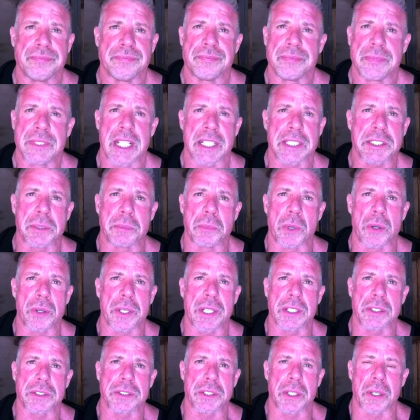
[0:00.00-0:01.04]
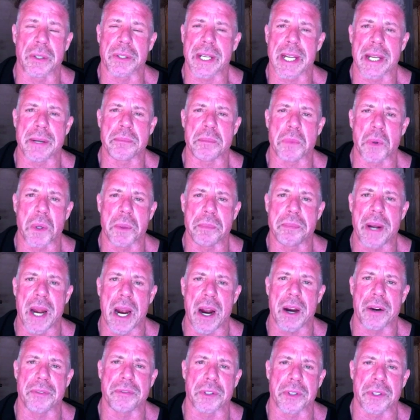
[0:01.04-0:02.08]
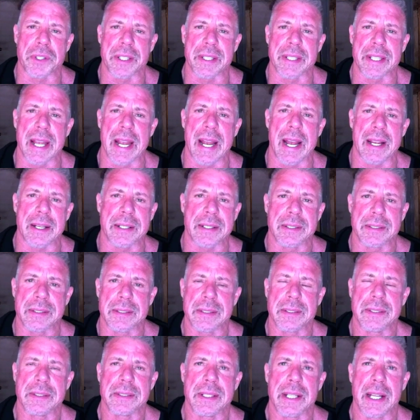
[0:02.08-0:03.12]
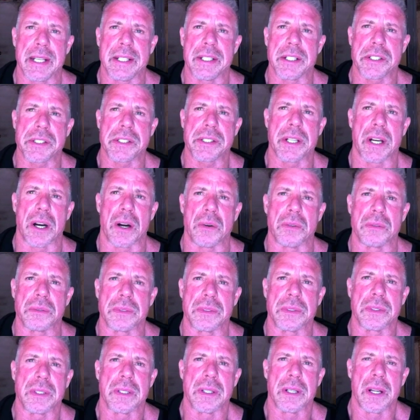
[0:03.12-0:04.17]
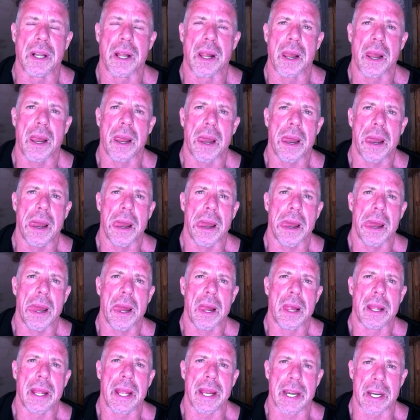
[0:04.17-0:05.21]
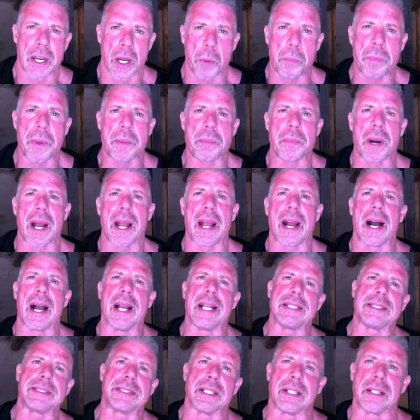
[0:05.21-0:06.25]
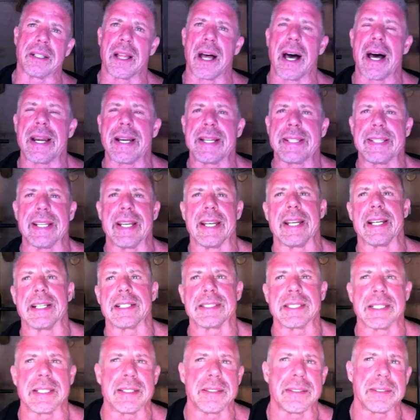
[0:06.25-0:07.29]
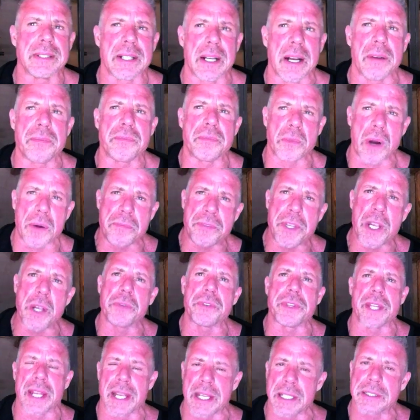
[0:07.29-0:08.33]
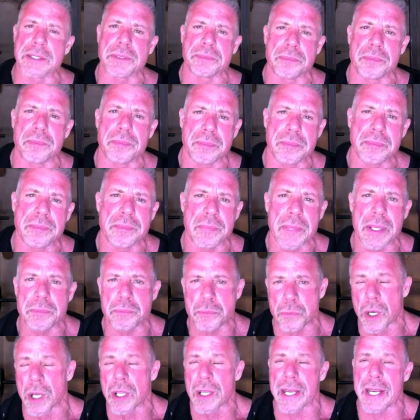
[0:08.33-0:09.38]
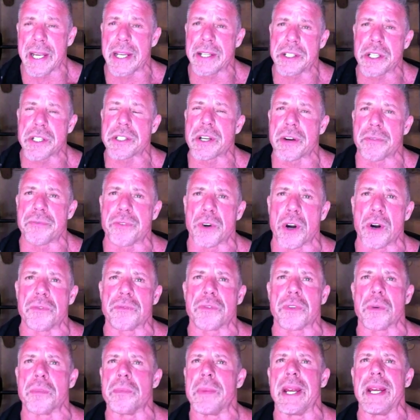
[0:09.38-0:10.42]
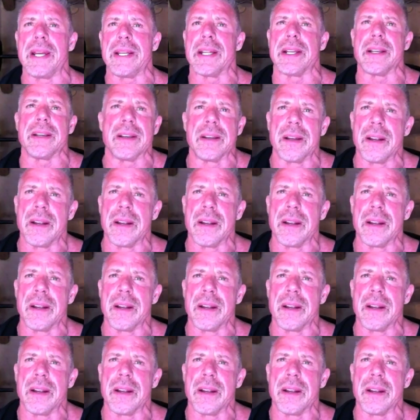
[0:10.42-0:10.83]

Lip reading: Testimonials don't get more powerful than that. They just don't. And it opened my eyes to a lot of things, a few things. Really, it just affirmed for me that